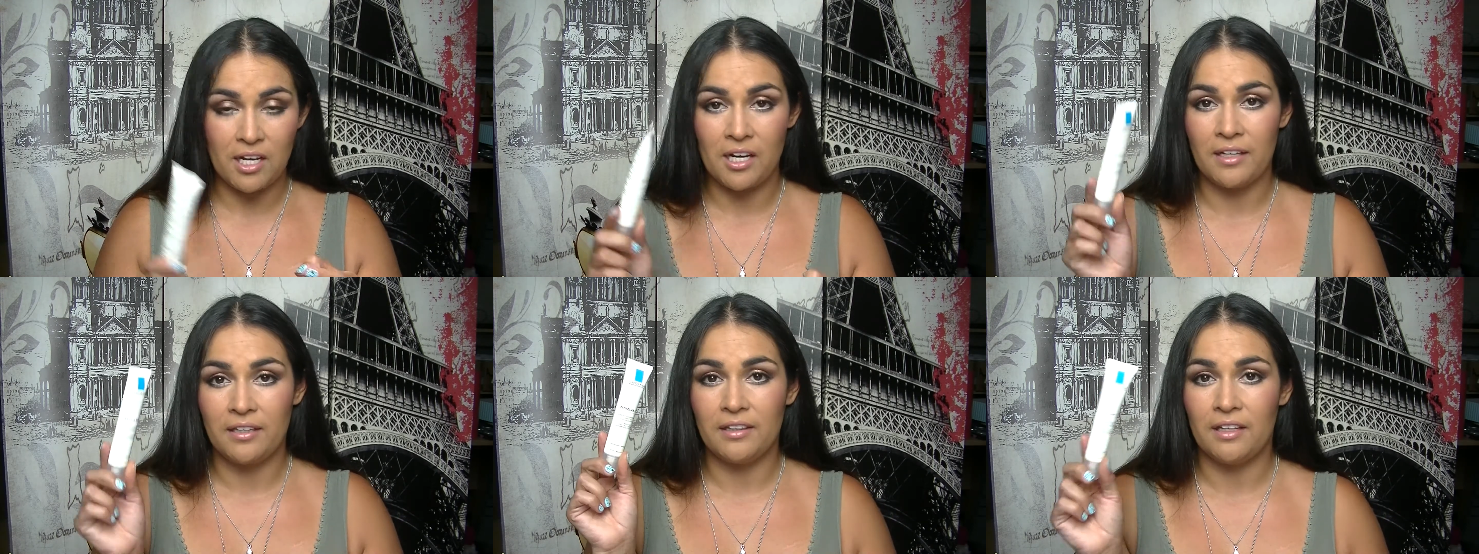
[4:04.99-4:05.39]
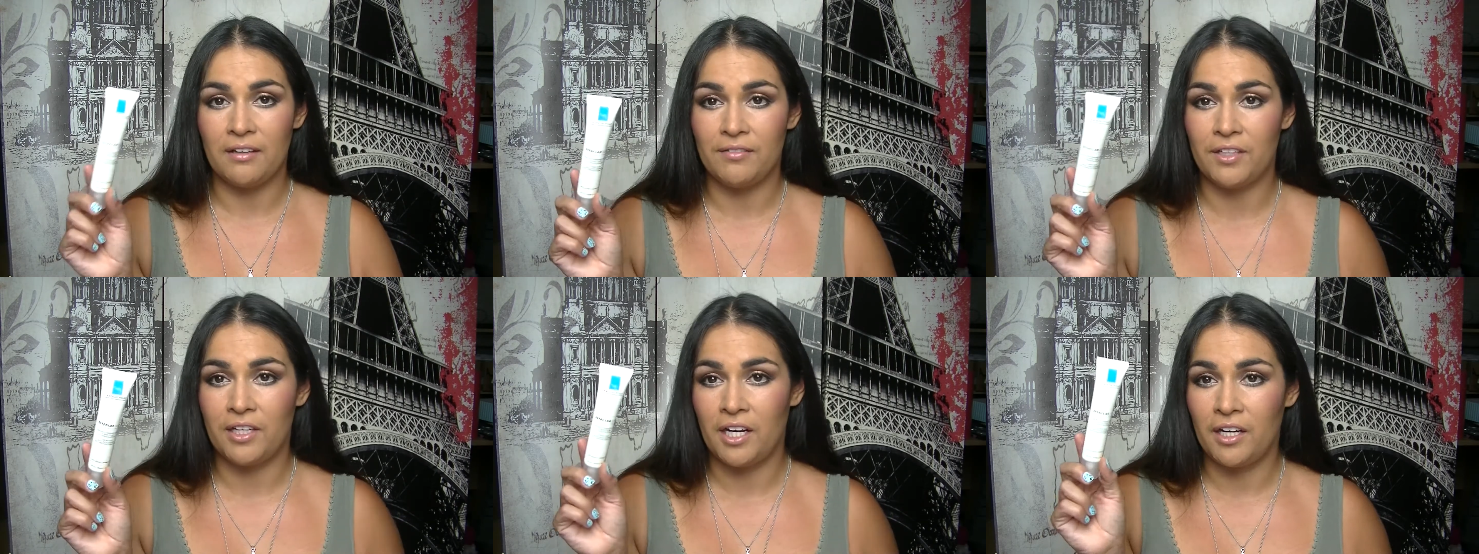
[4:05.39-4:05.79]
and I
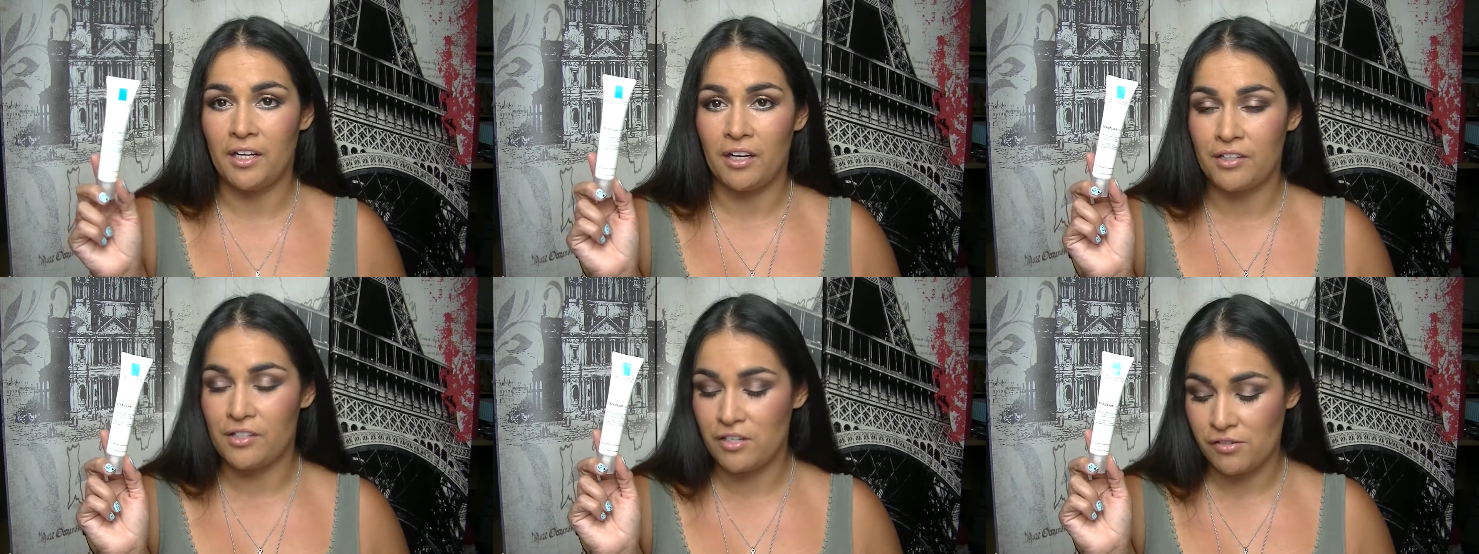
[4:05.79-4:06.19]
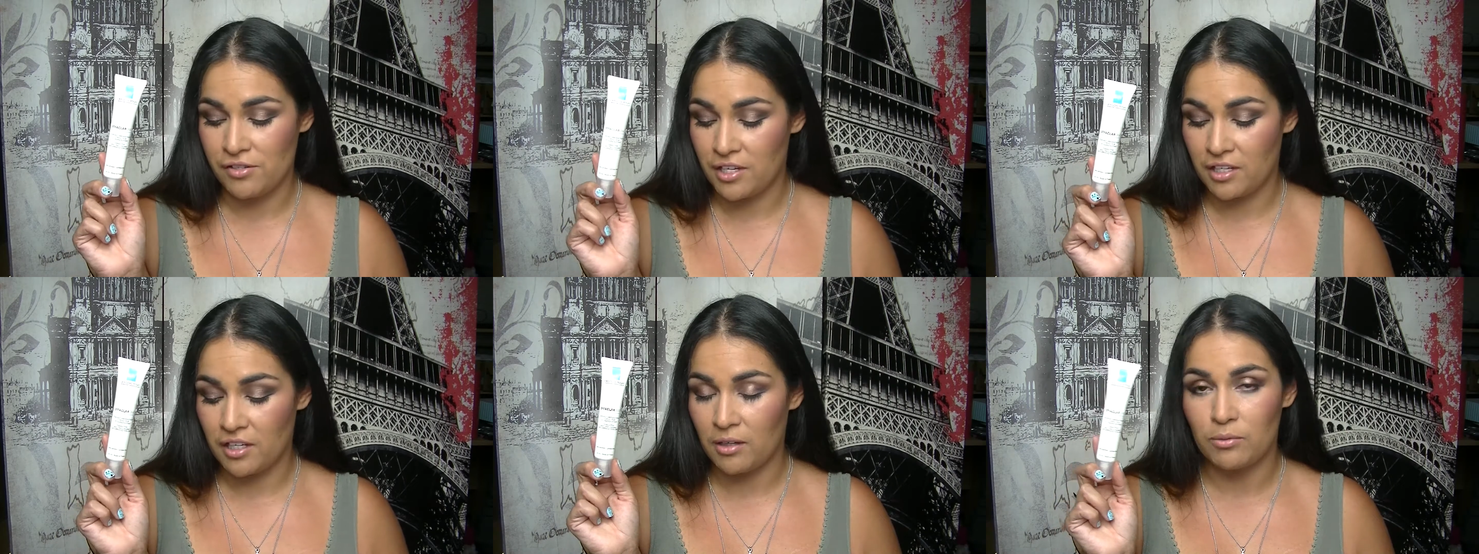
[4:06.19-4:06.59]
love it, and I don't
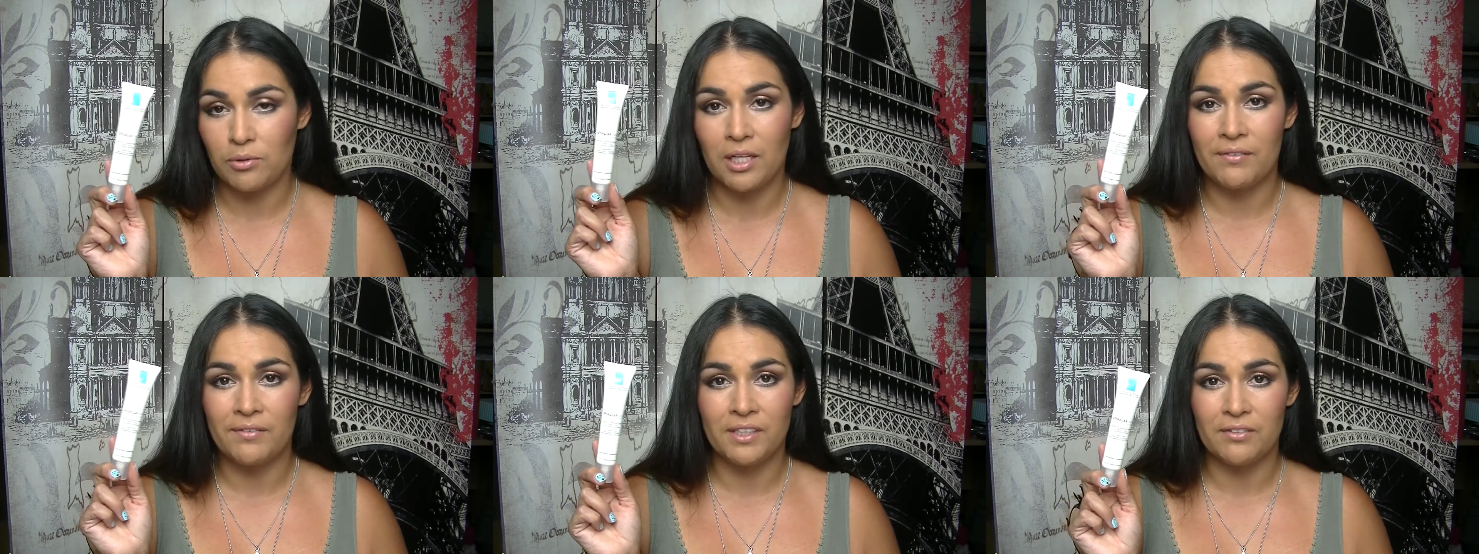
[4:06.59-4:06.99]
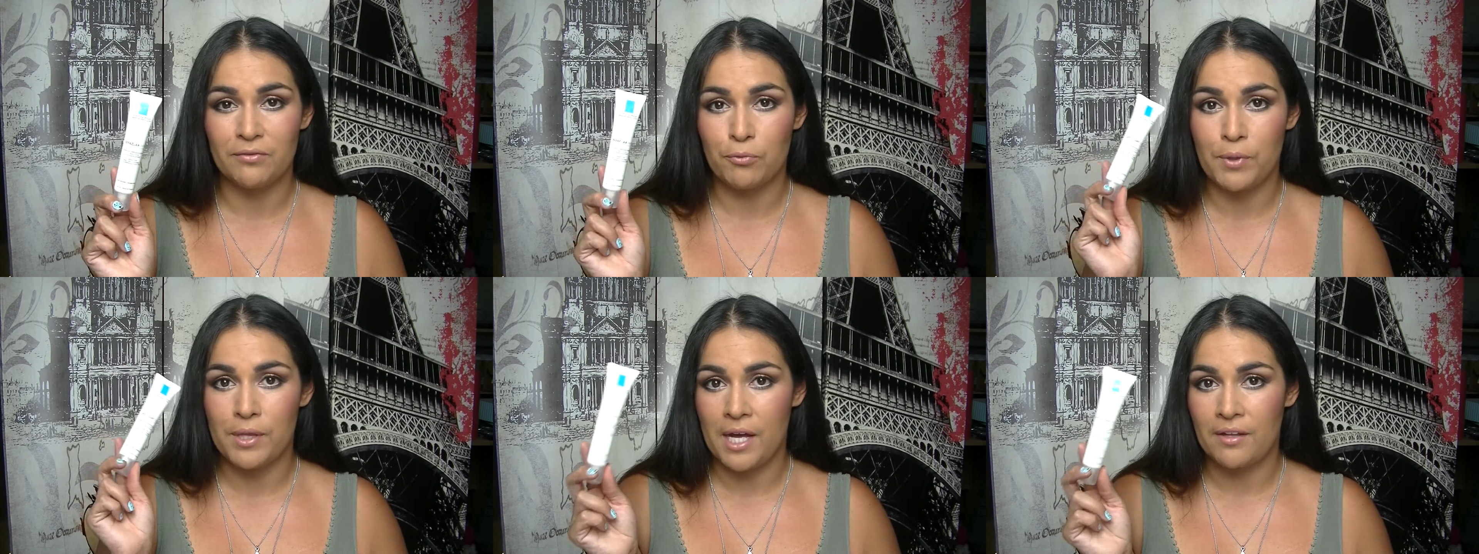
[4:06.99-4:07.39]
think I will ever
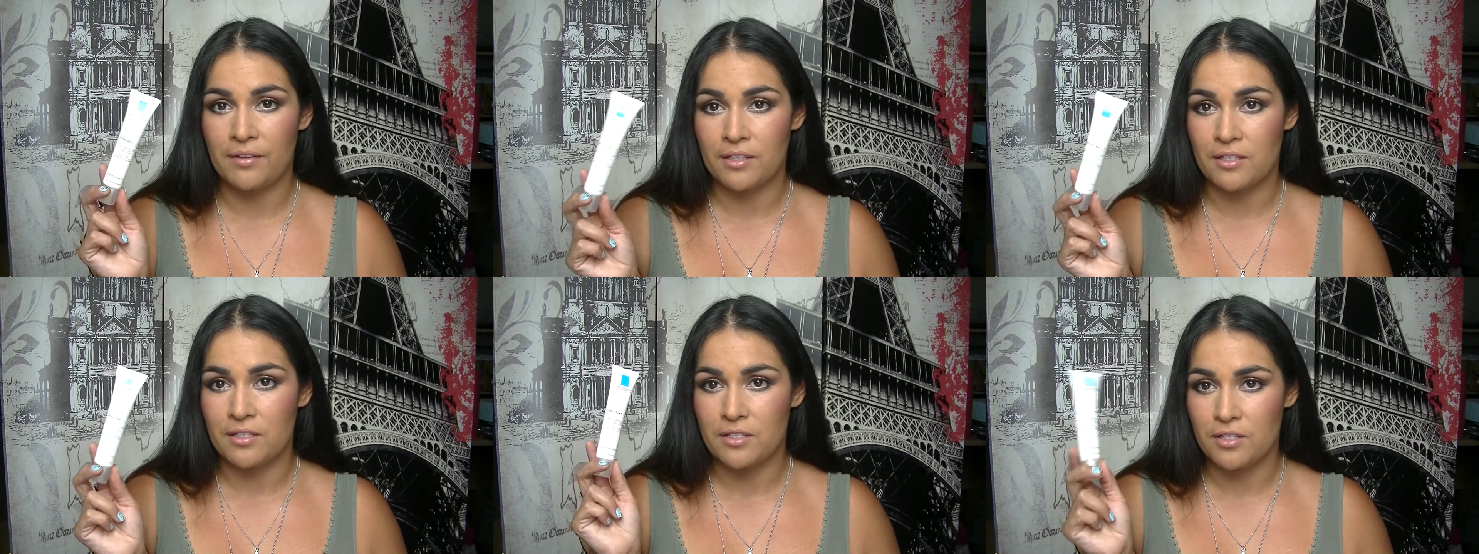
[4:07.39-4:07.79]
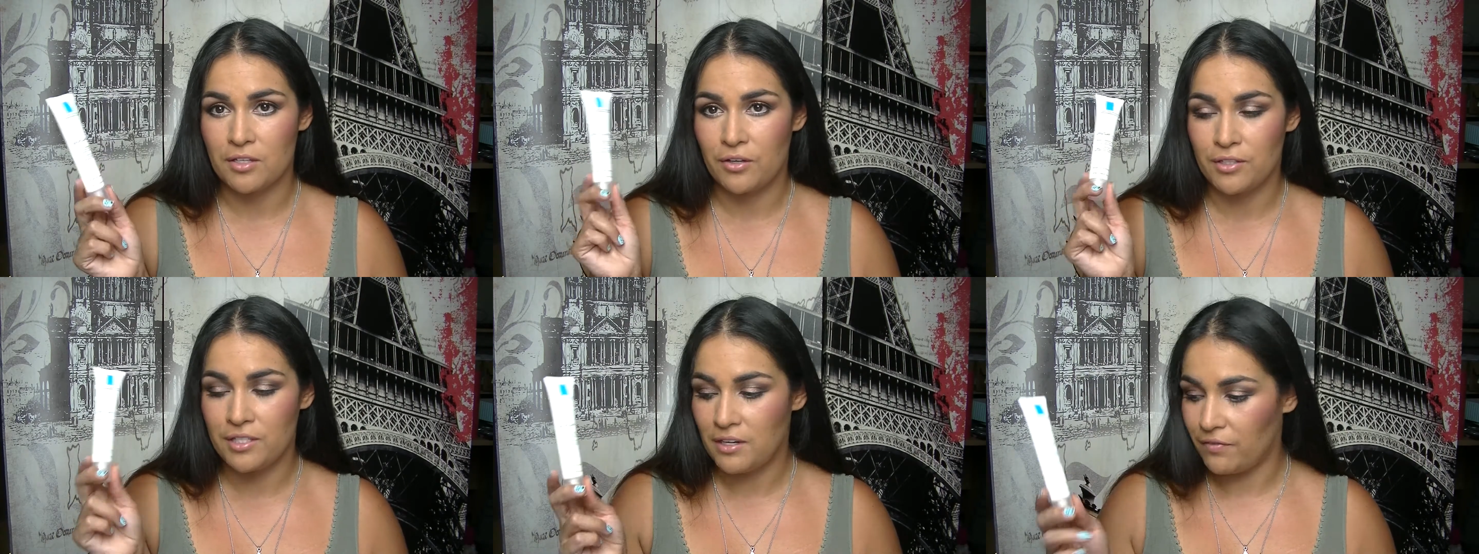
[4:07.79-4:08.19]
live without this.
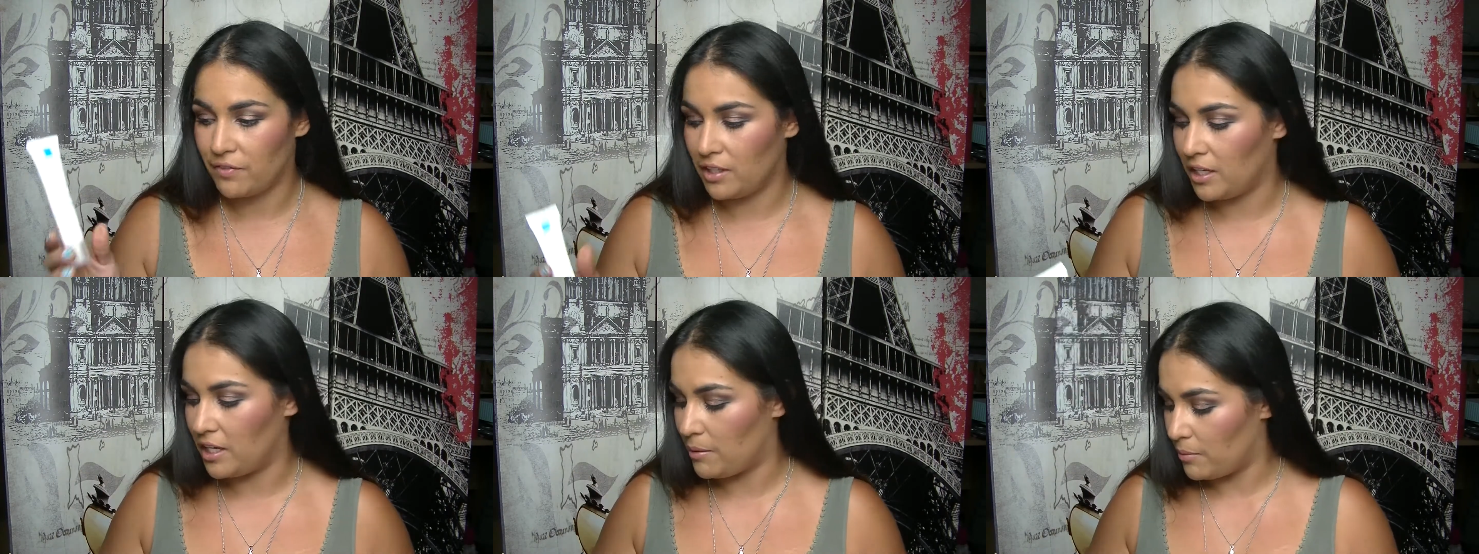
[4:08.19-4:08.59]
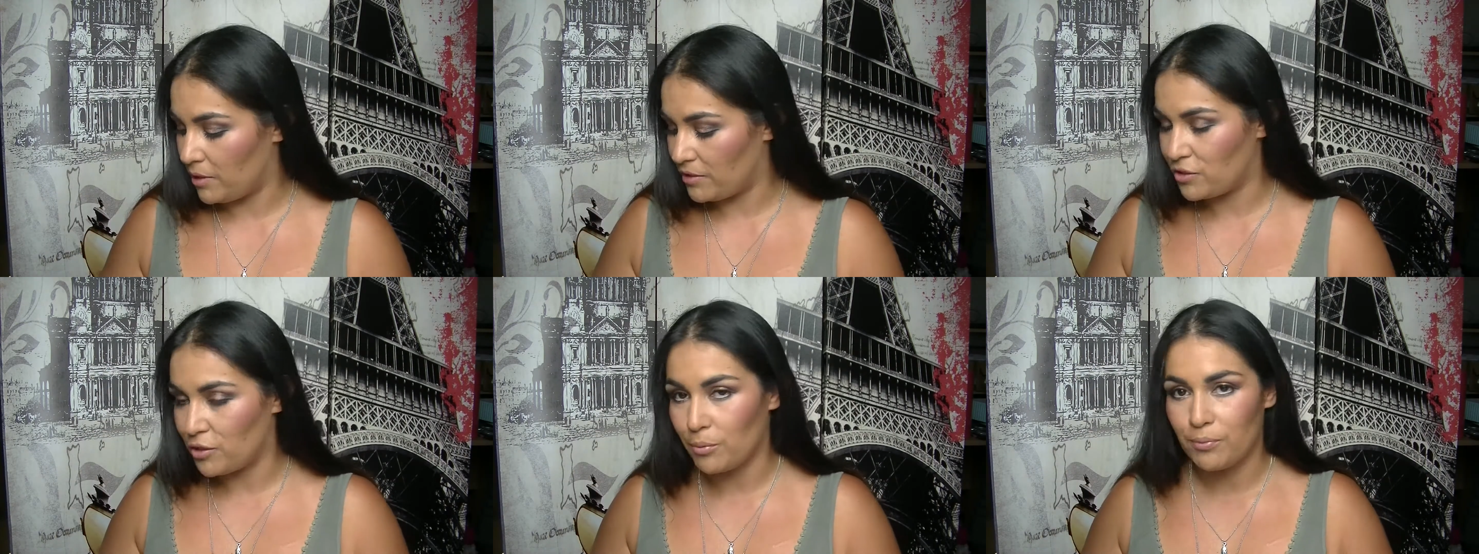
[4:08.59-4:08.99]
So definitely in
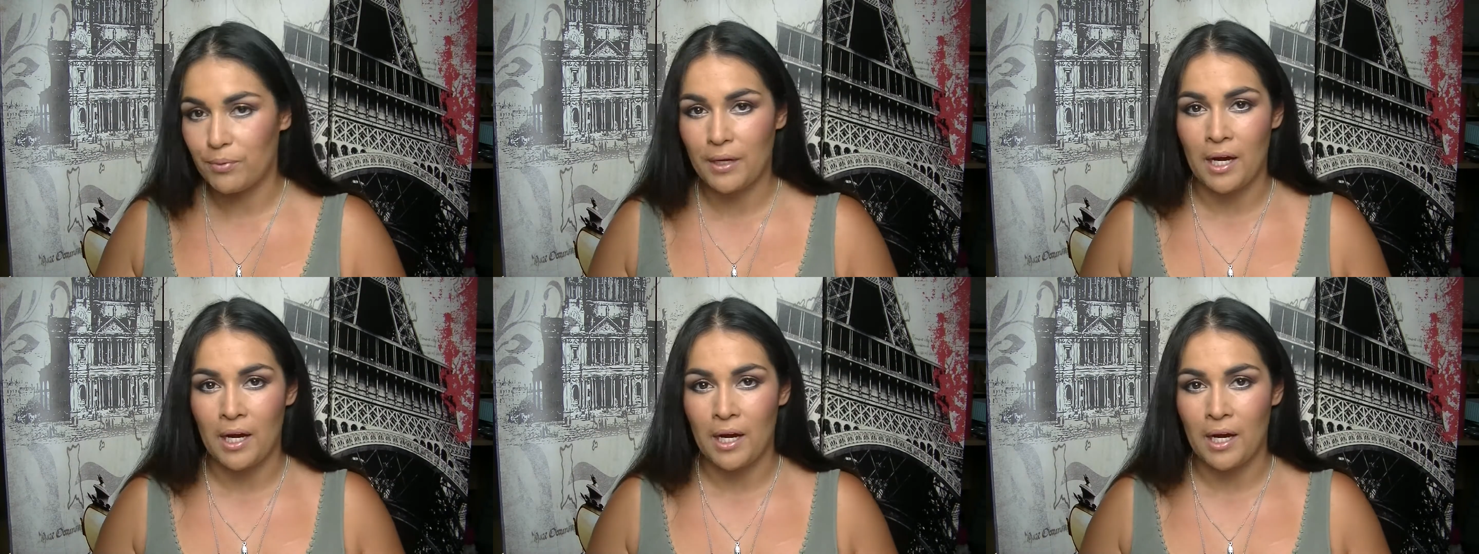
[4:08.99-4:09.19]
my top